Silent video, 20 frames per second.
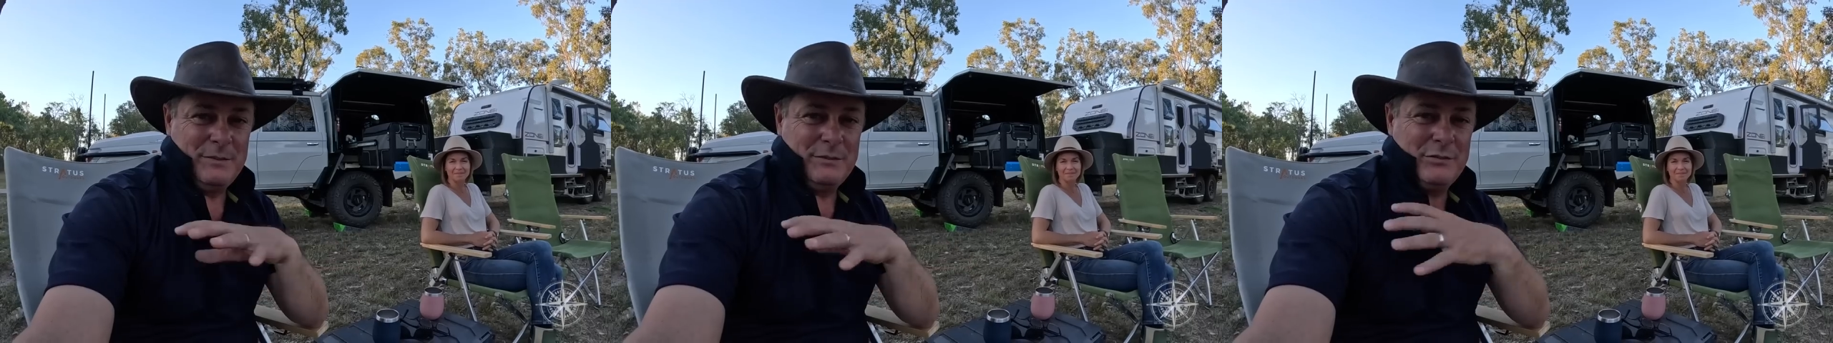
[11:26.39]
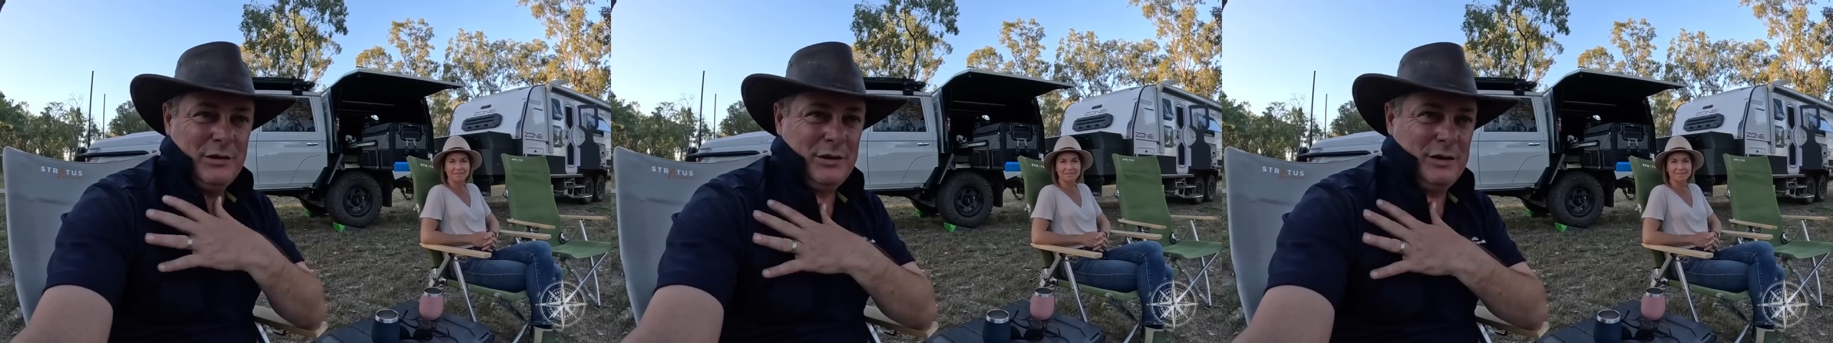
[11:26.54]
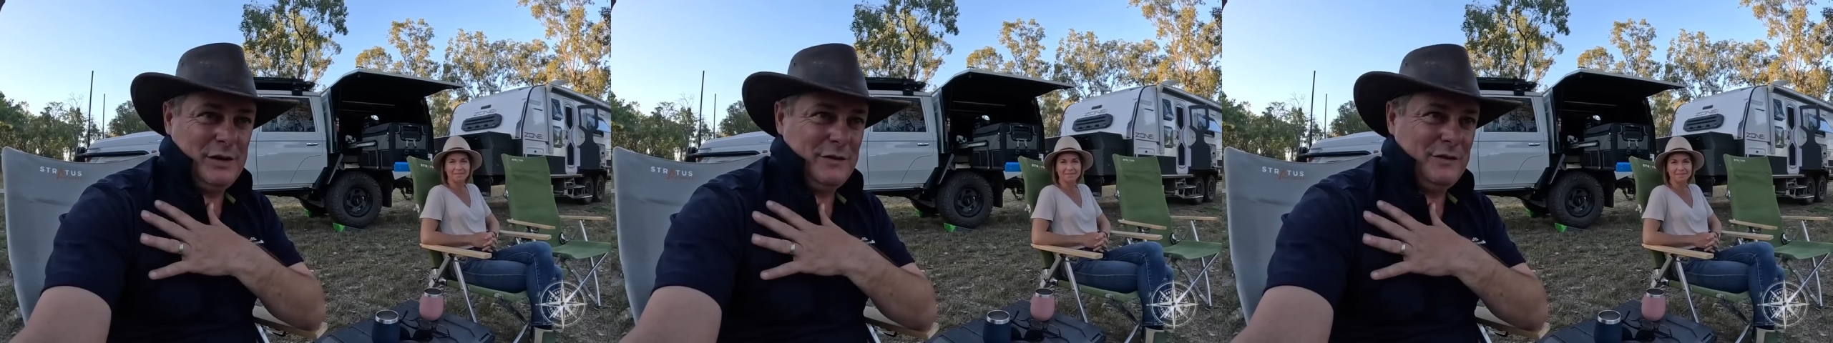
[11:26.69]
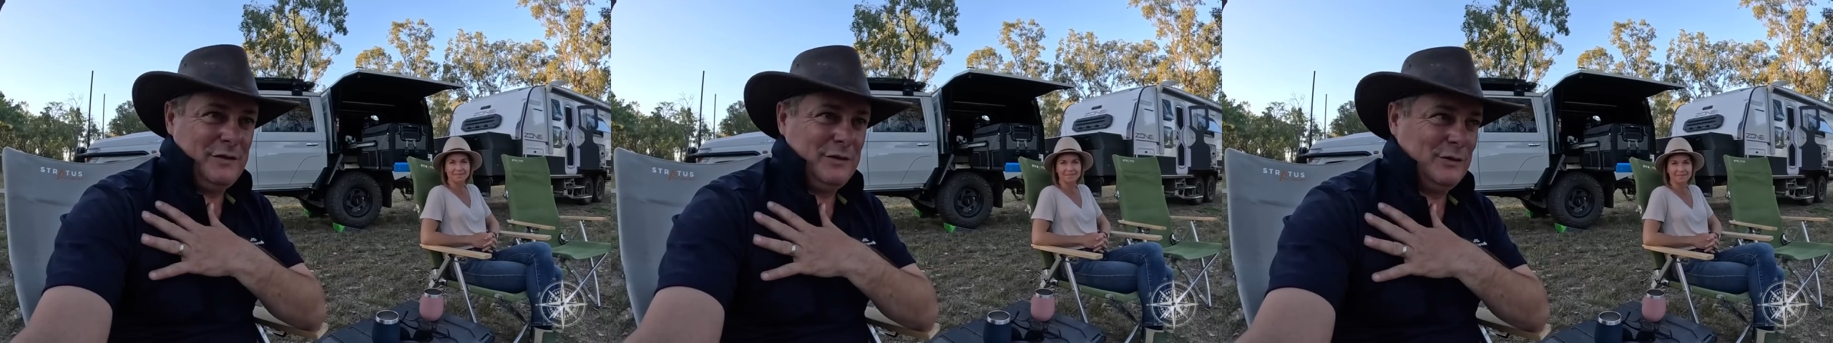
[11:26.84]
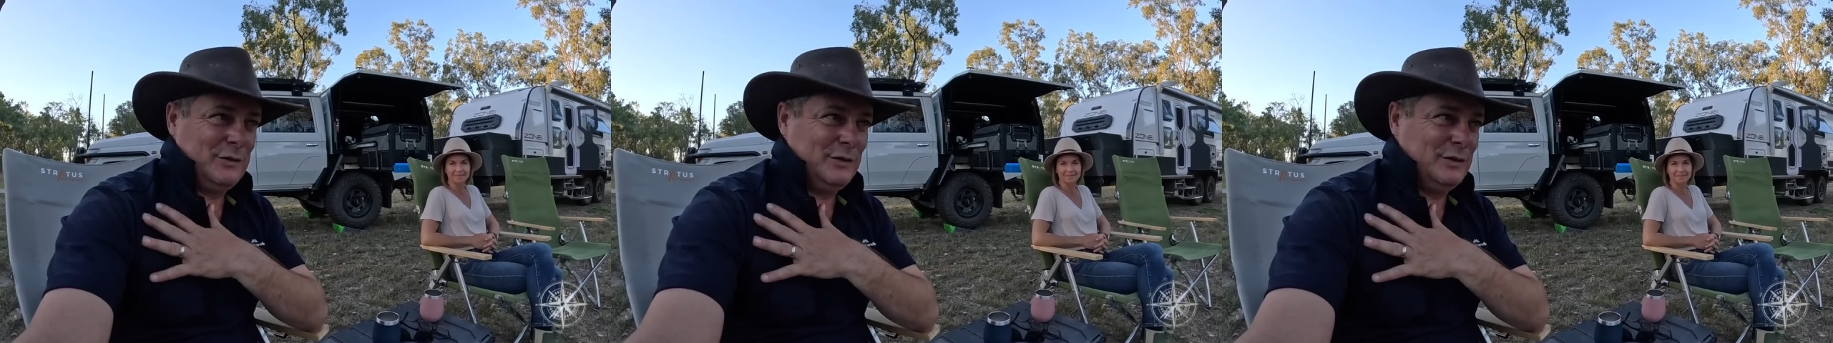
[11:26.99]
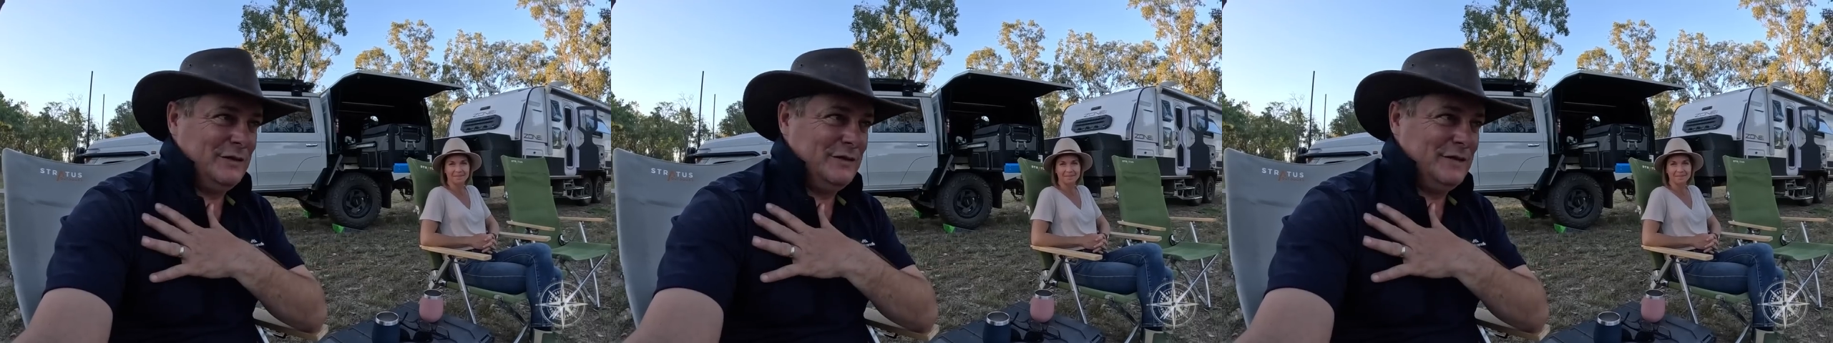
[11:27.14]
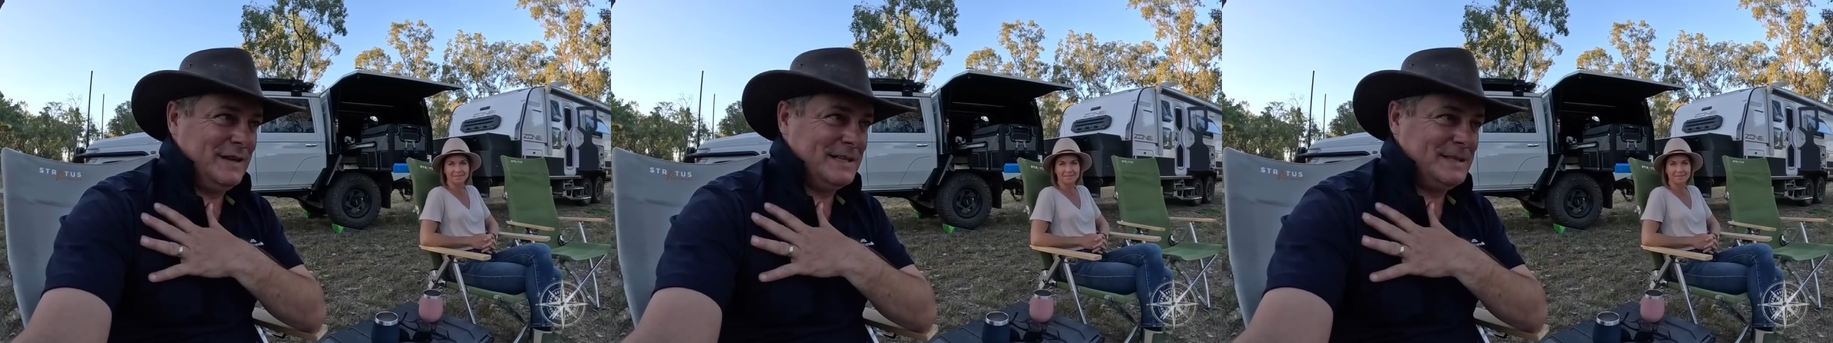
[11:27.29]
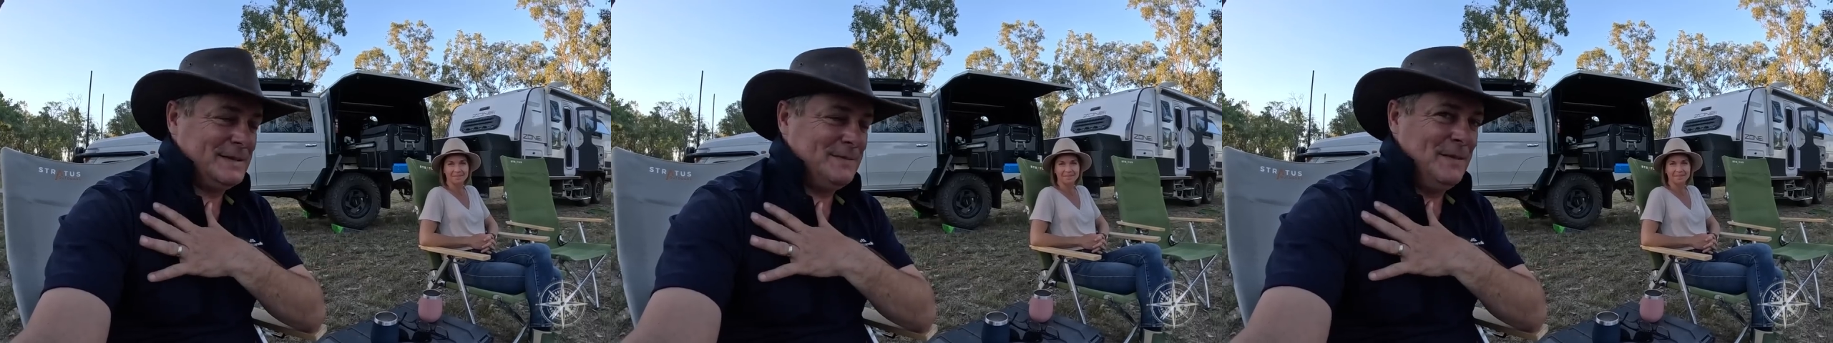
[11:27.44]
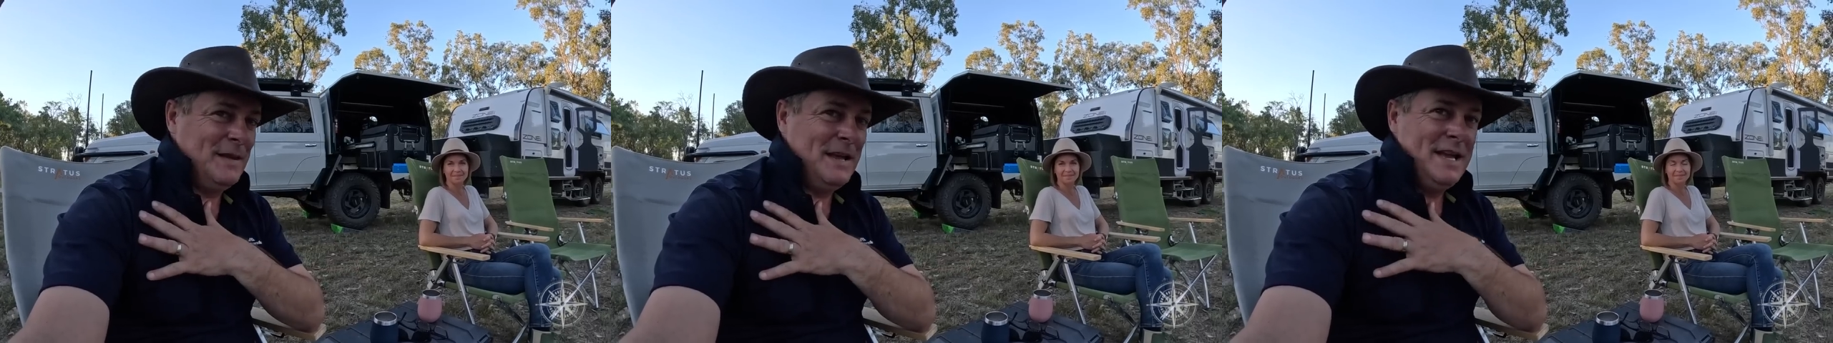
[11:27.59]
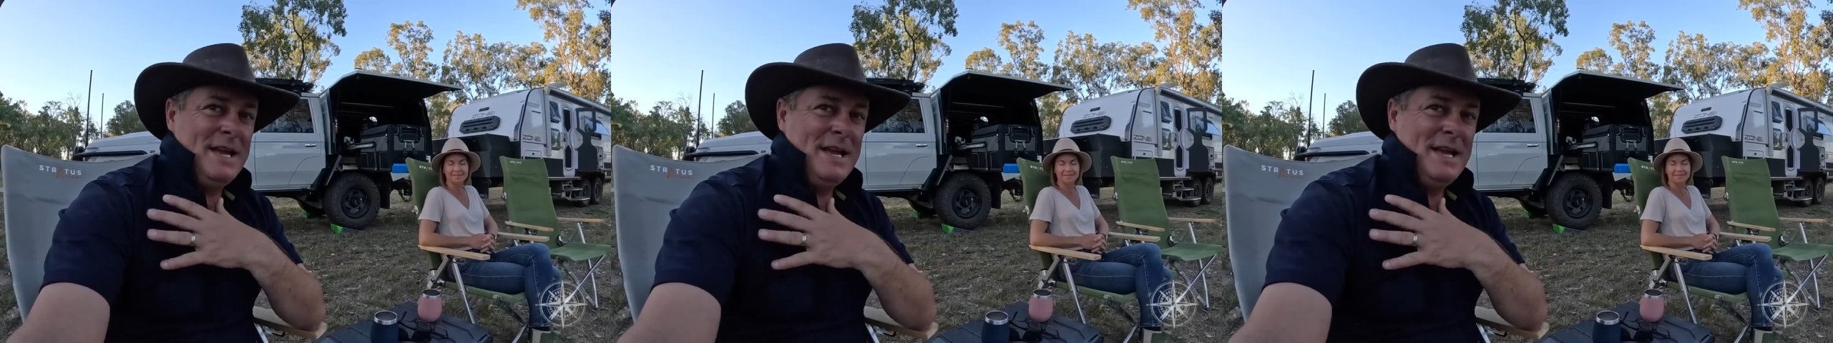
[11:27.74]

and brilliant for all of us.